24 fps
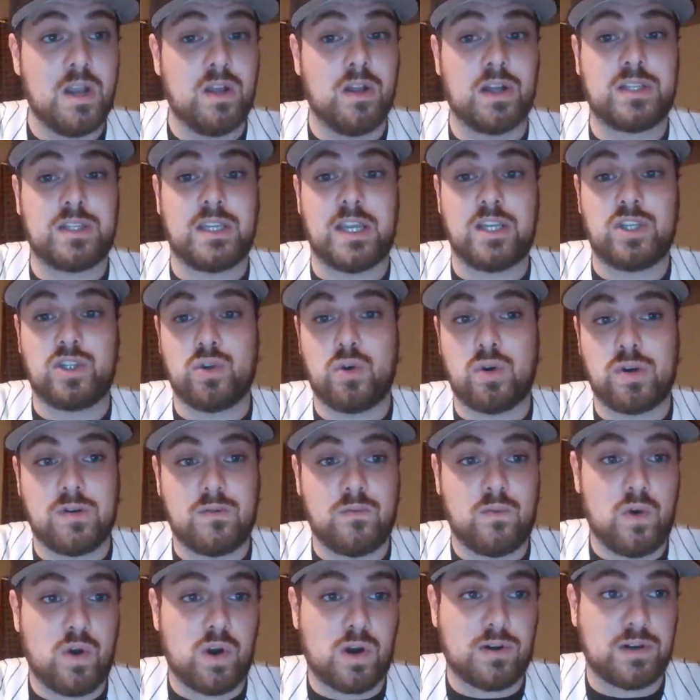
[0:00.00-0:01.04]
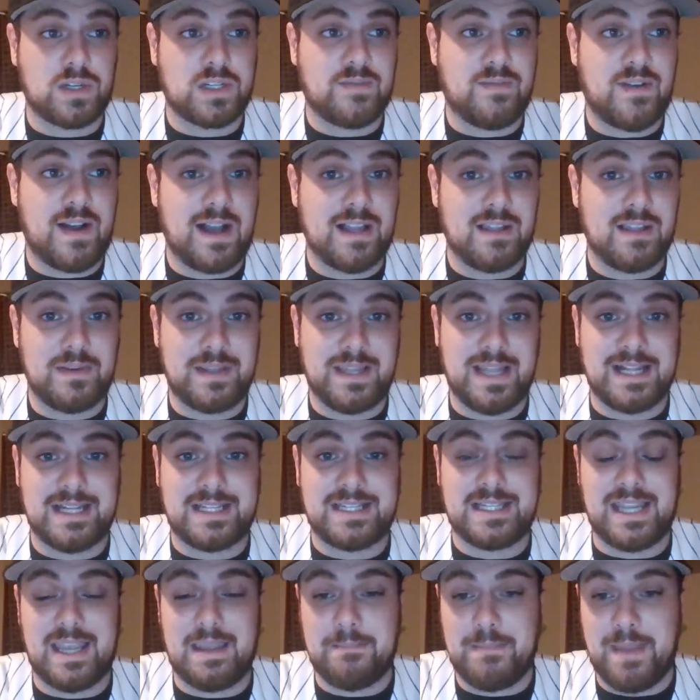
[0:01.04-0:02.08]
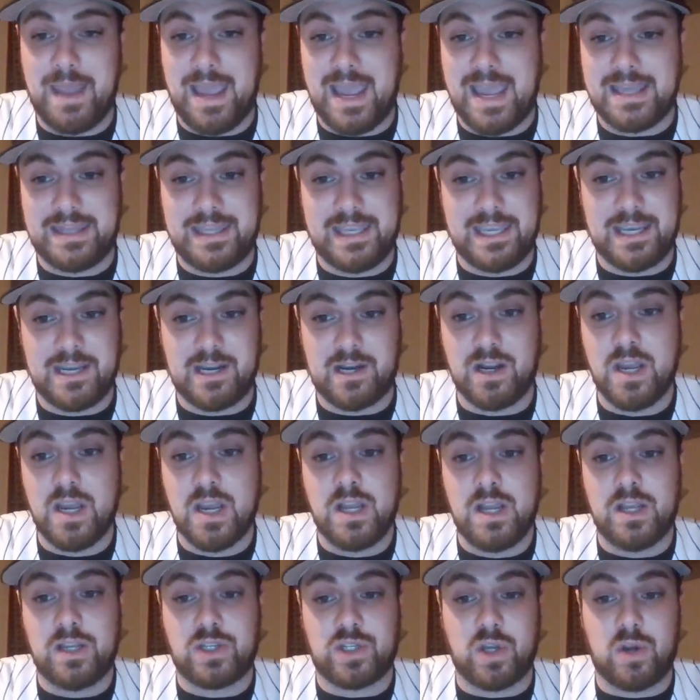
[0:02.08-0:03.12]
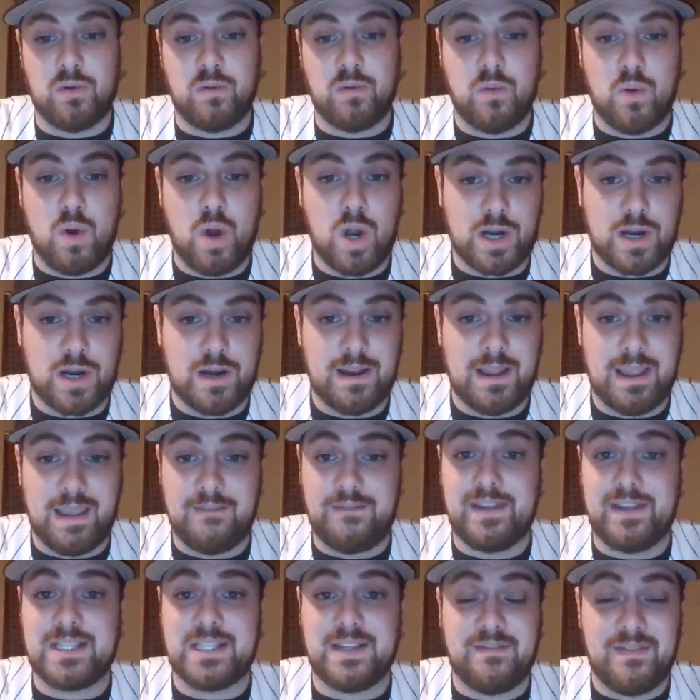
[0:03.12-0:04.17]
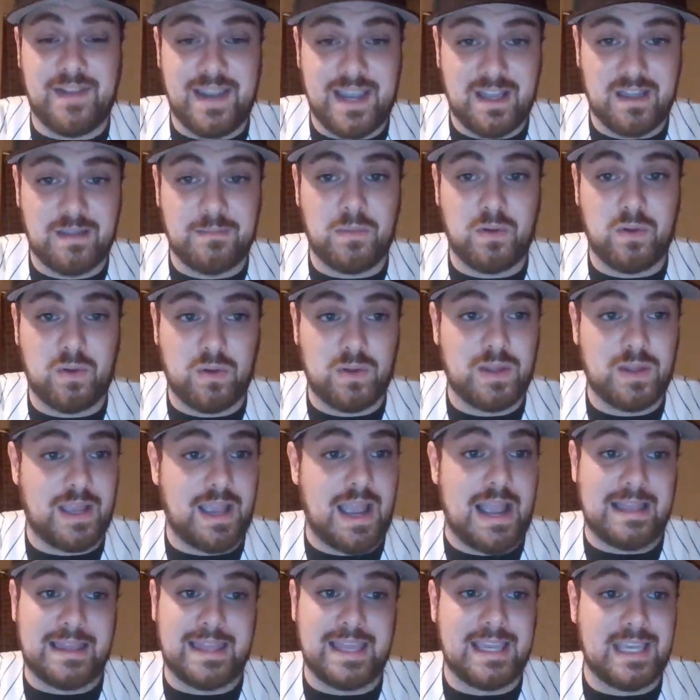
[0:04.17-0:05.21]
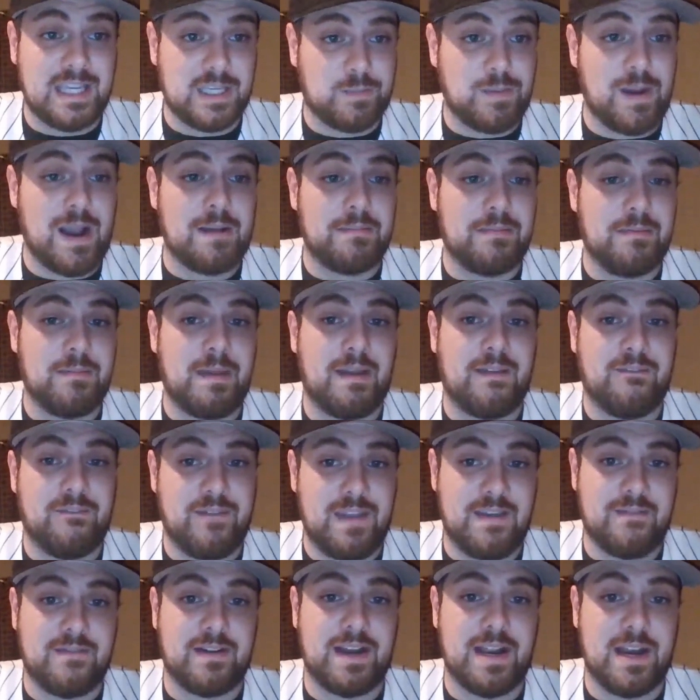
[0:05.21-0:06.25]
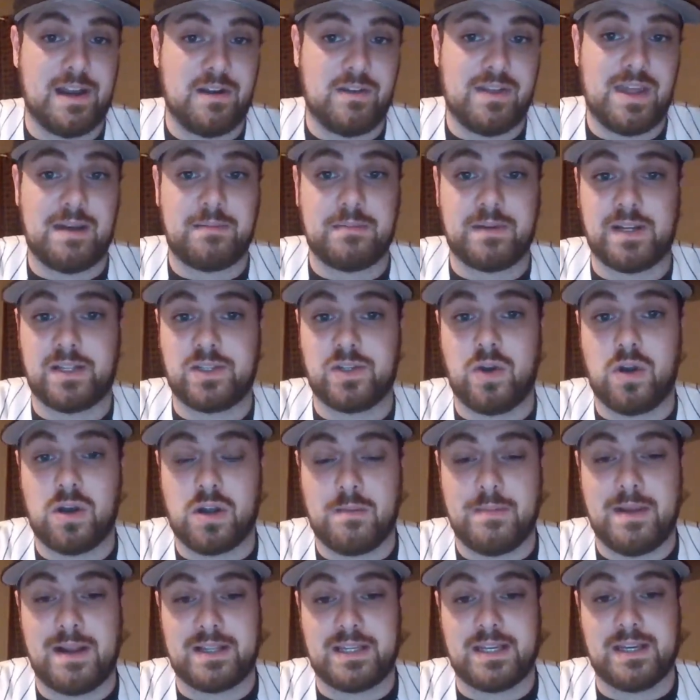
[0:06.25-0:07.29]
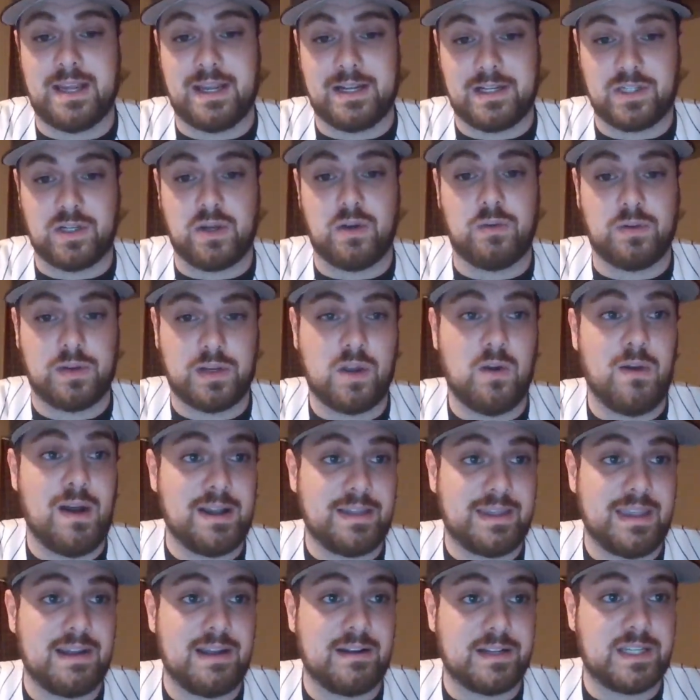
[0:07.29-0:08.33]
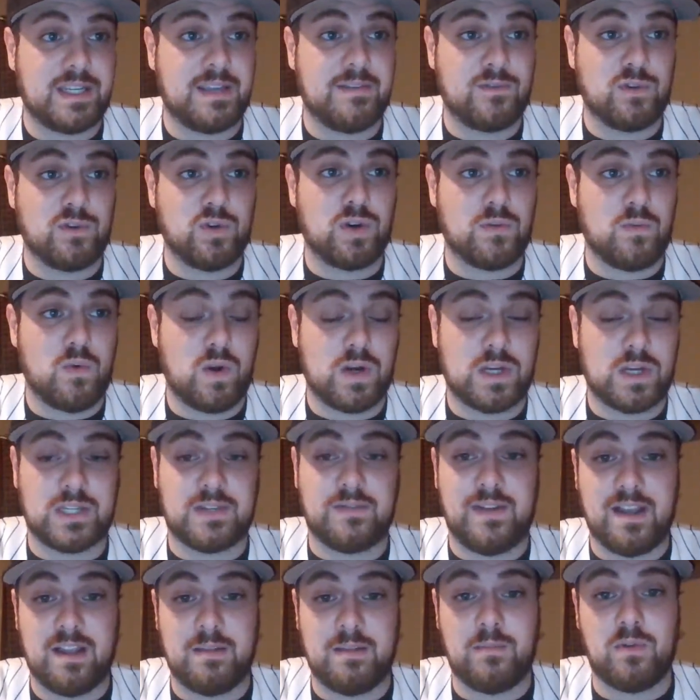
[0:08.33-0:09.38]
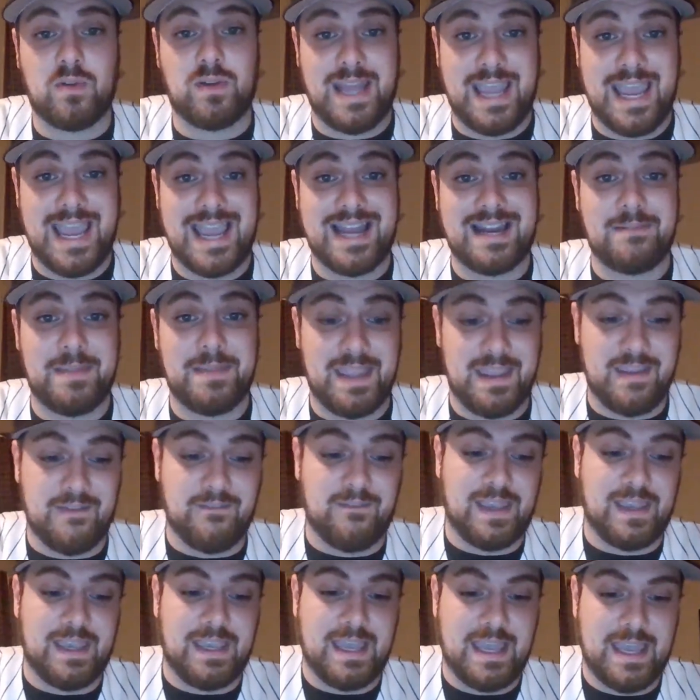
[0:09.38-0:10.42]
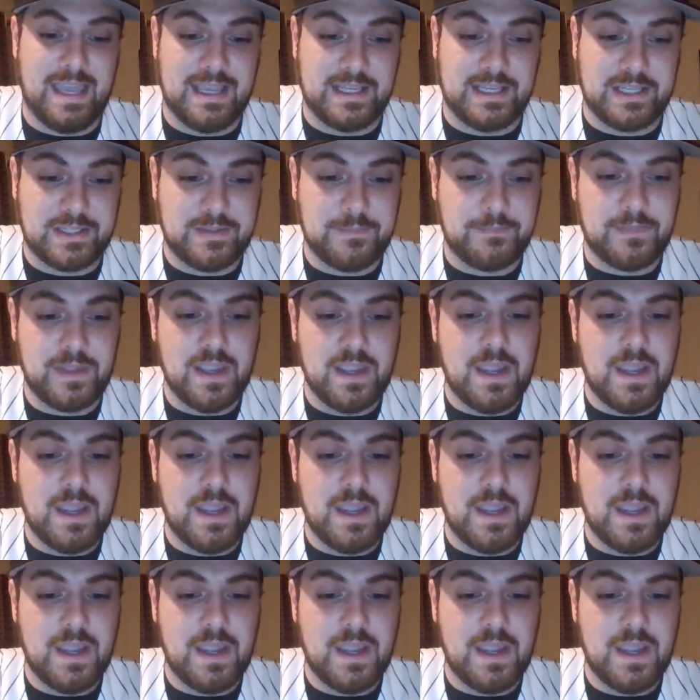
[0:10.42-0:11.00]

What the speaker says: Looks like Jordan Walker is following that same path here. So Walker, if he's available, I think he's probably my favorite hitter that I'm going to talk about tonight. So go out there and see if Jordan Walker is available and add him if he is.